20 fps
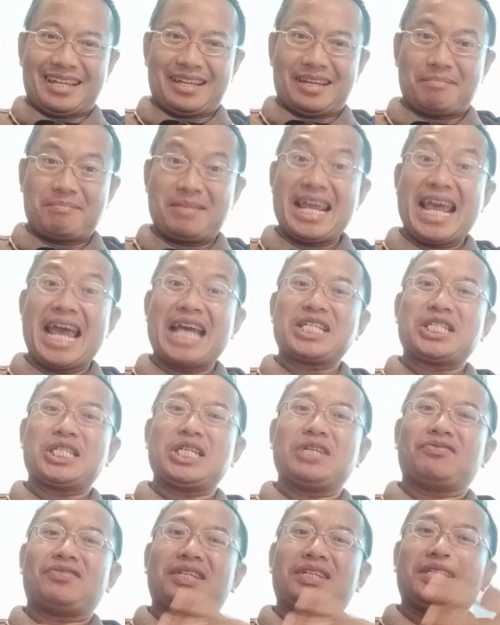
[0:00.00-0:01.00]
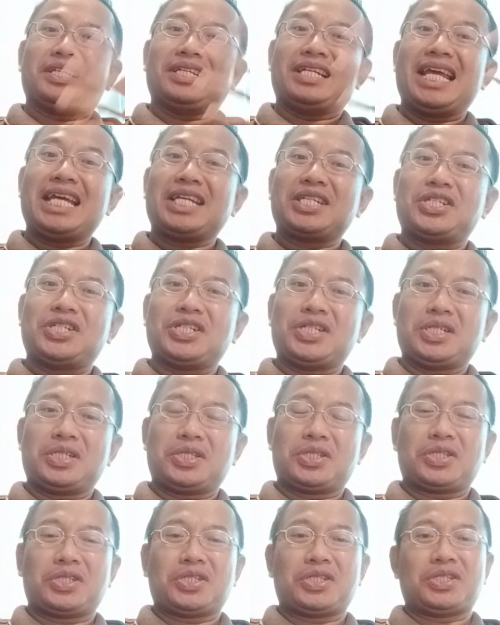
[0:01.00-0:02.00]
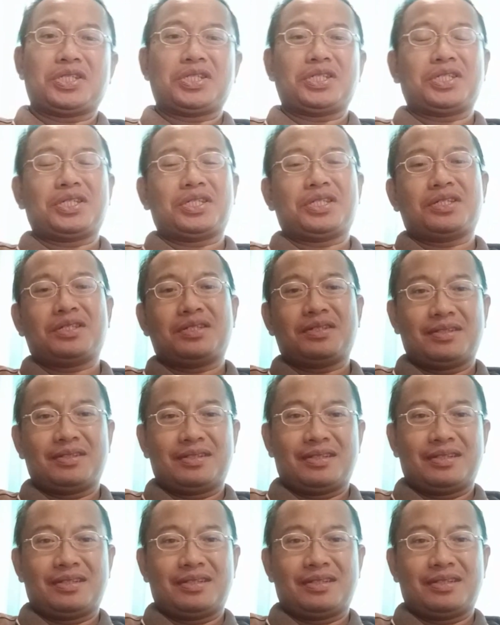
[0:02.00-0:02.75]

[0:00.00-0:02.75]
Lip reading: be active in the lectures,